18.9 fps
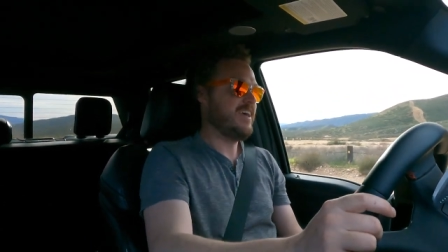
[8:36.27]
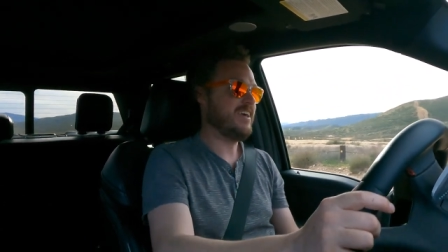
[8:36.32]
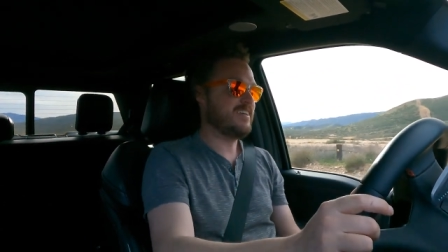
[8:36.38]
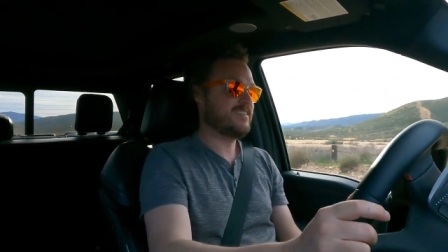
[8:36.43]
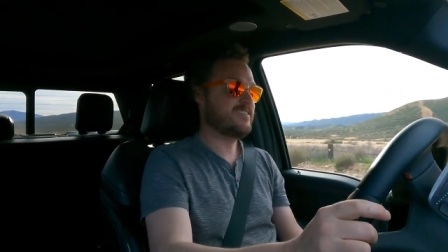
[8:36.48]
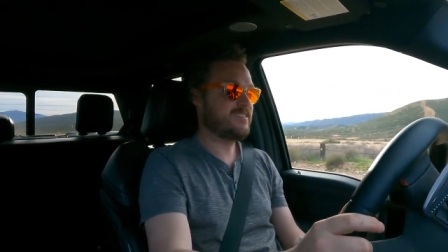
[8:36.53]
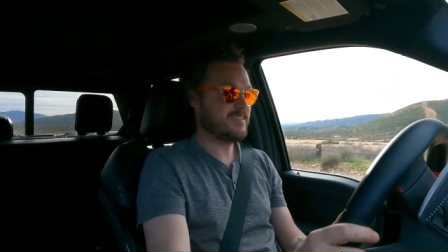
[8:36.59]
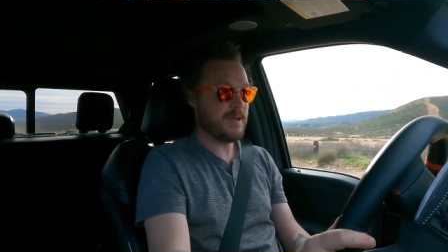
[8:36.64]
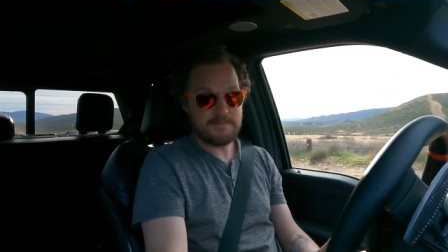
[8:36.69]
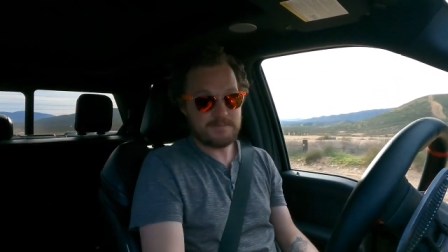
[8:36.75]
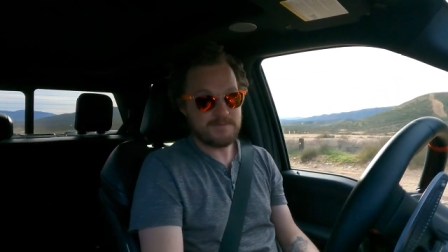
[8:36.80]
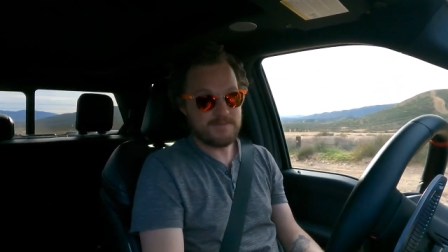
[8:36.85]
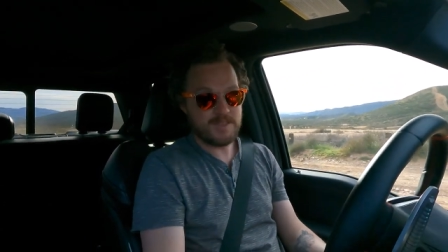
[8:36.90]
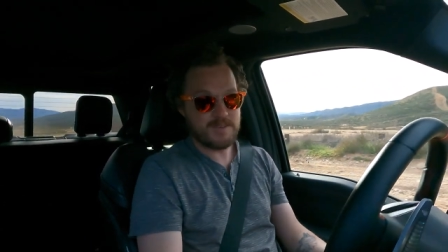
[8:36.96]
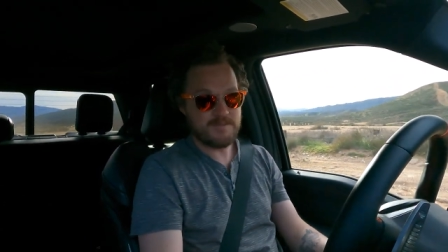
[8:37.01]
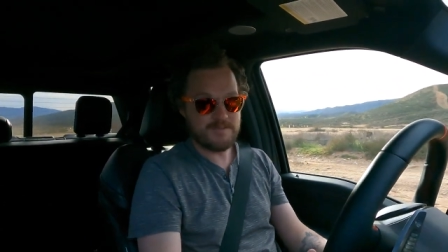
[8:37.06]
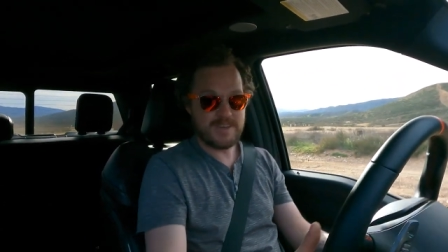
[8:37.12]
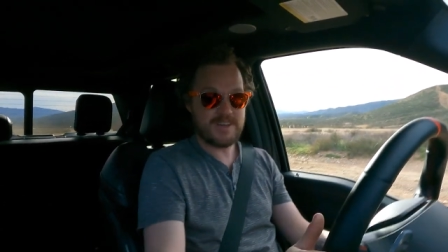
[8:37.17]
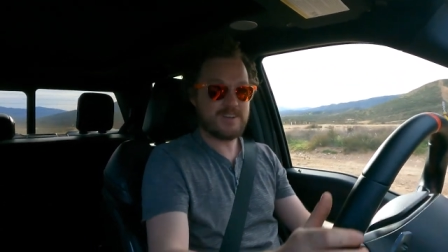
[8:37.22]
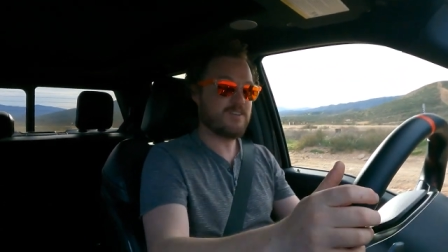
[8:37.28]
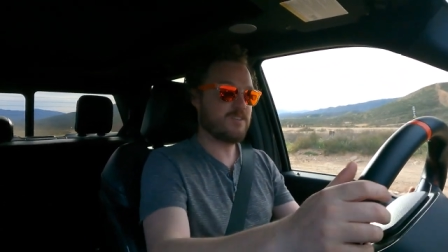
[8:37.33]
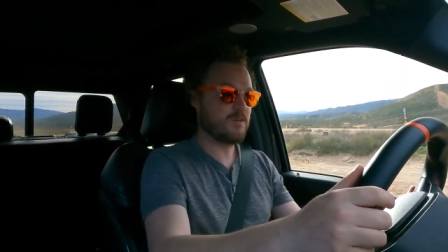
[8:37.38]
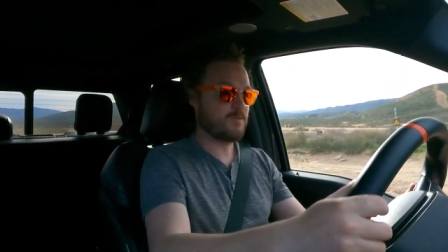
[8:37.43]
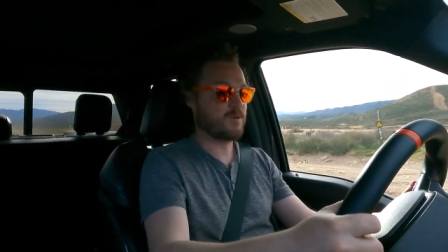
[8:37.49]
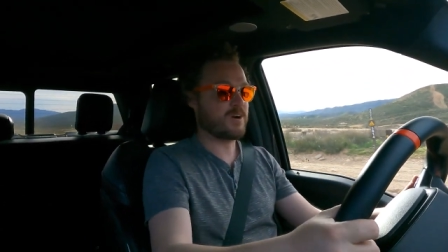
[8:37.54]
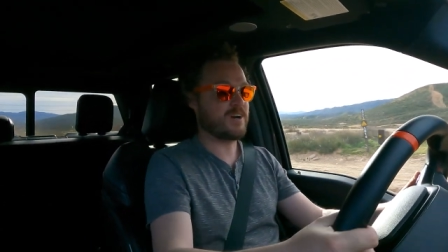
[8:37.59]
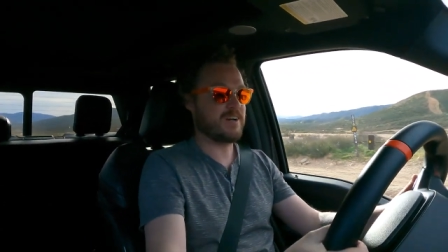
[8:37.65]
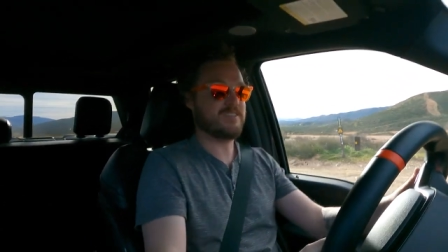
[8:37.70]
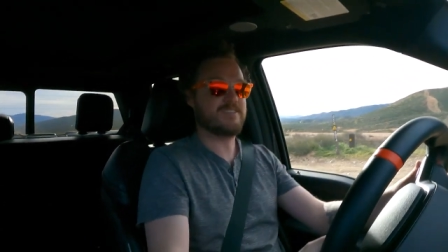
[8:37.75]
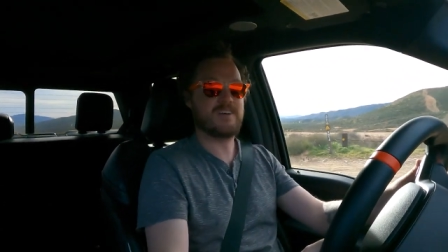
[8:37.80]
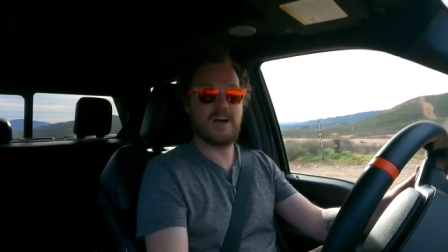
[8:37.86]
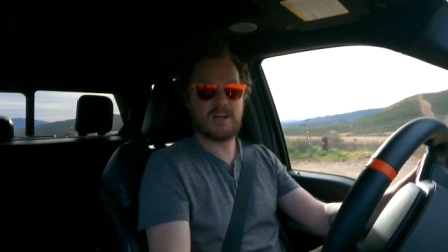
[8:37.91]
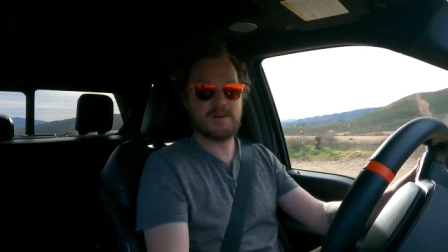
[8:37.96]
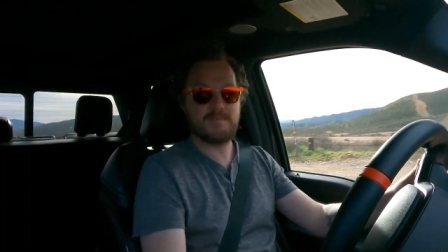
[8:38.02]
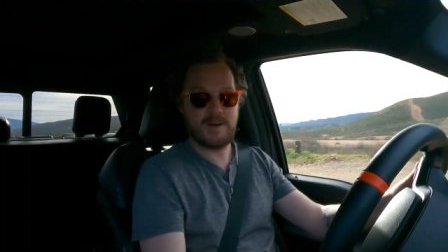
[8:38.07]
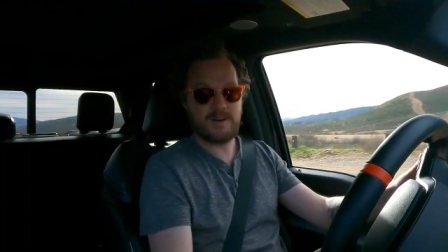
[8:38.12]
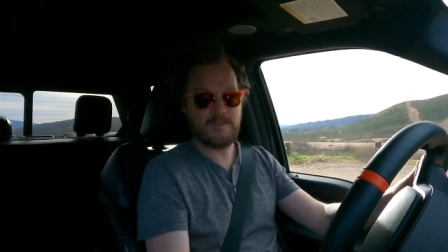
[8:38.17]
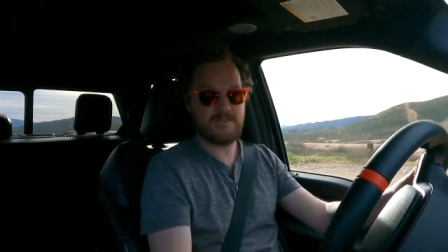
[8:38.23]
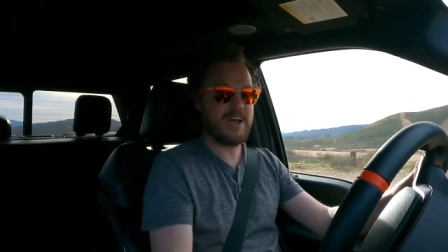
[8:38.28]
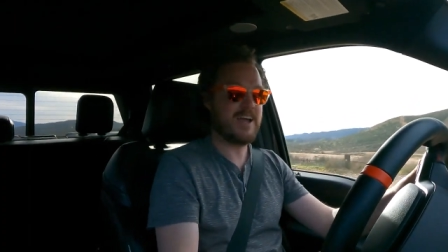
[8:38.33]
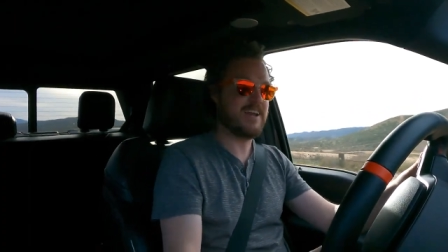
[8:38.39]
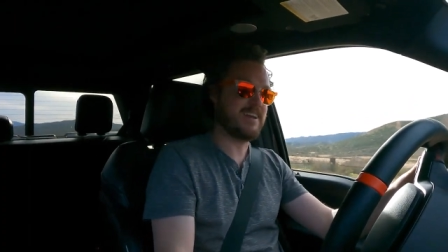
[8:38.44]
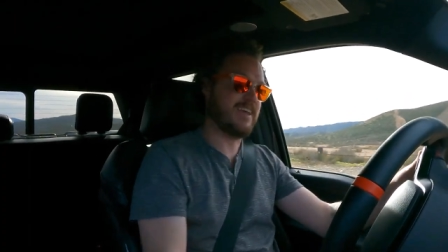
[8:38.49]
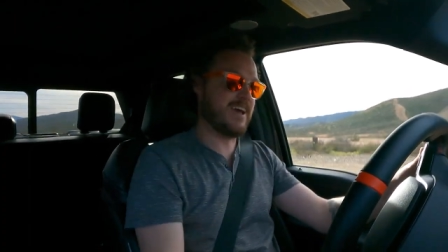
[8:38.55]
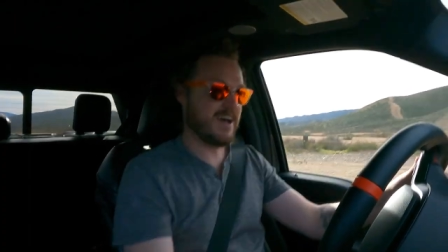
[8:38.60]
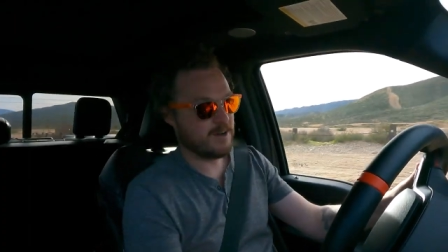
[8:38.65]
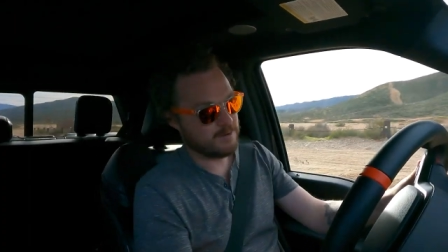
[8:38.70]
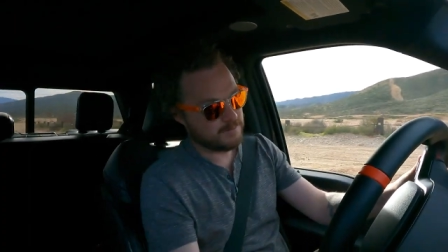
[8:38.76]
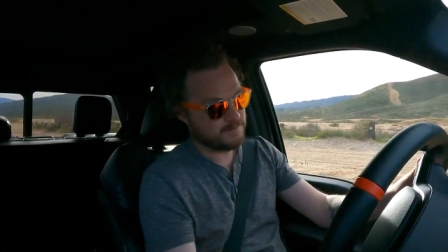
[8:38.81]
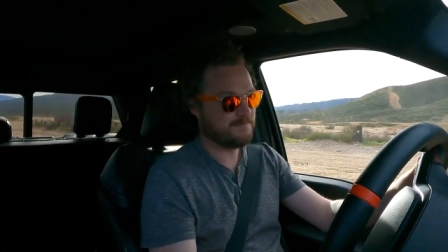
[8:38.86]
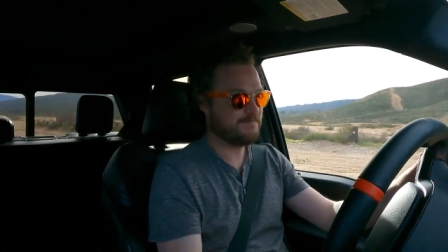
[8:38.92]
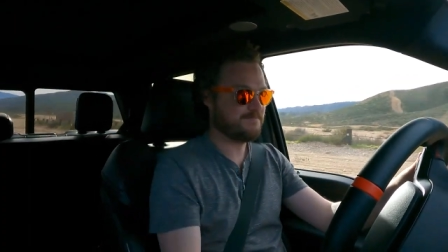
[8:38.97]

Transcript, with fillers: except for the vehicle that we're going to talk about right now.